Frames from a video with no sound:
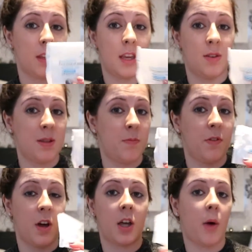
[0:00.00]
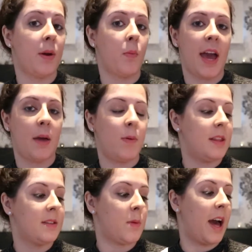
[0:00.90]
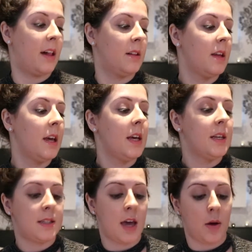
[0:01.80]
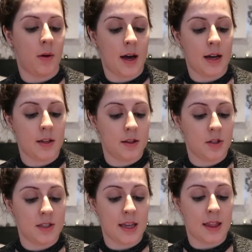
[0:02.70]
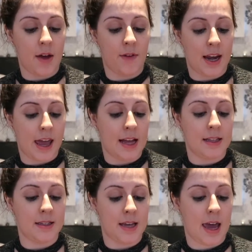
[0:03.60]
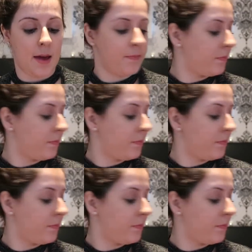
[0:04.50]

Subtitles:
use them for going away with as well. So I just think they're really handy.